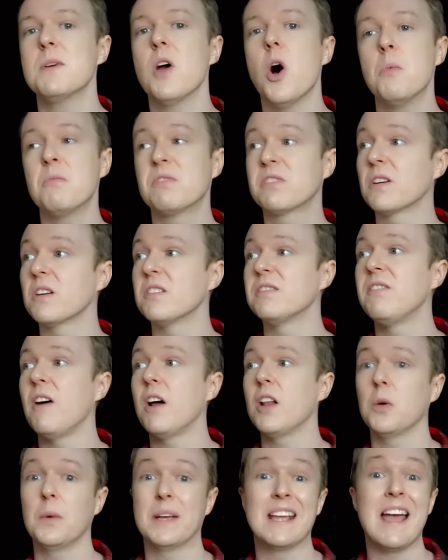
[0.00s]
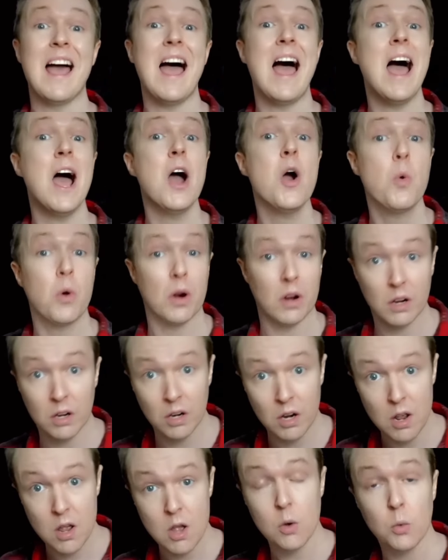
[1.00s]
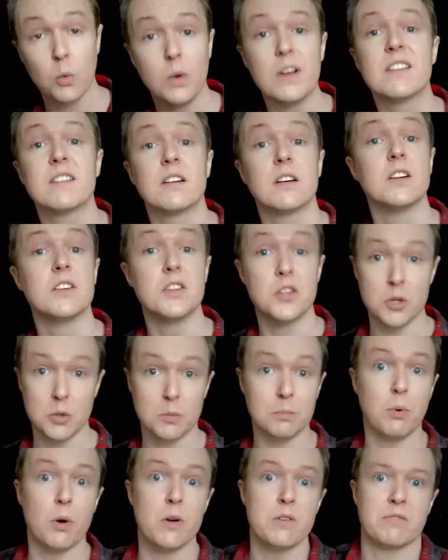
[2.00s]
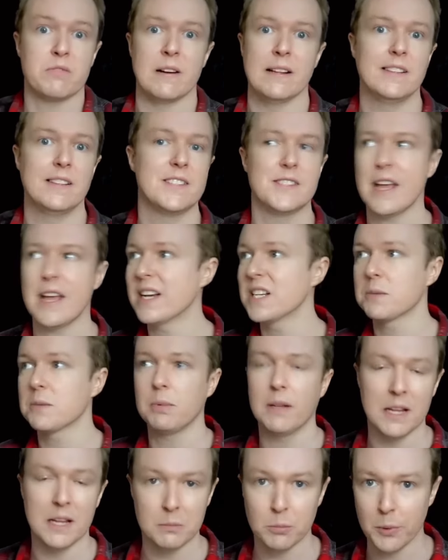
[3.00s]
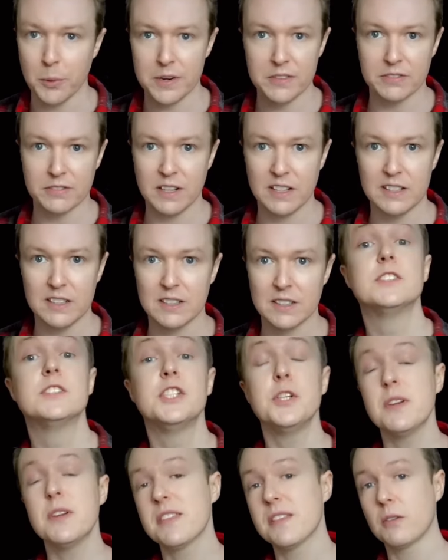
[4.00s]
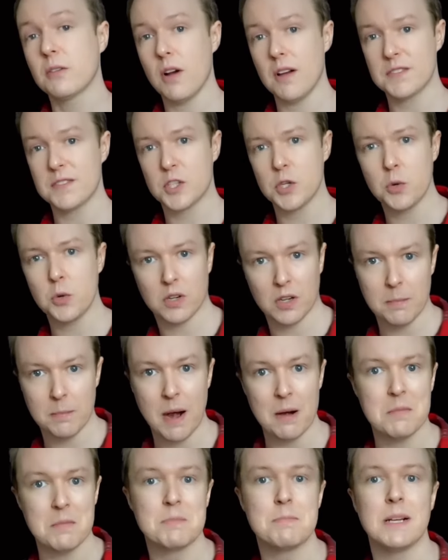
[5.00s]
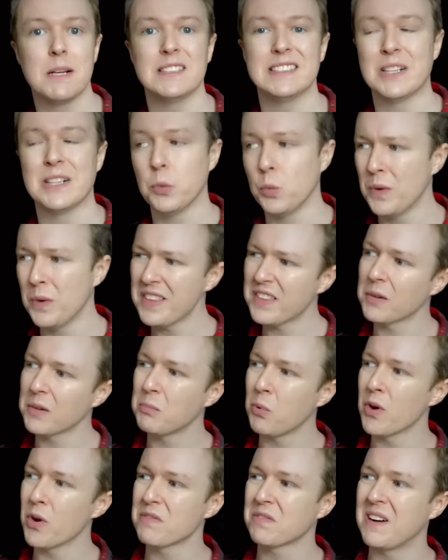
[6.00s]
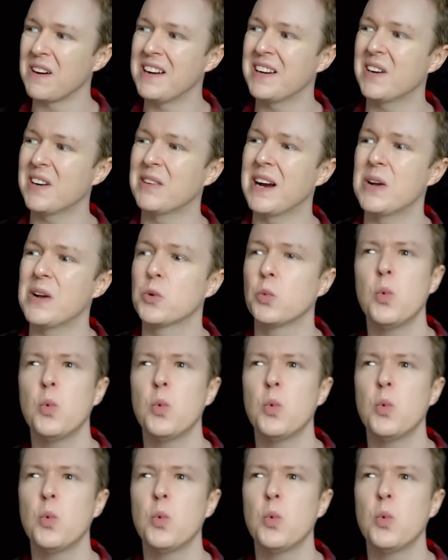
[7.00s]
be home for a following hour with her new boyfriend, this tennis playing boyfriend. Judith arrives to her apartment building with her boyfriend around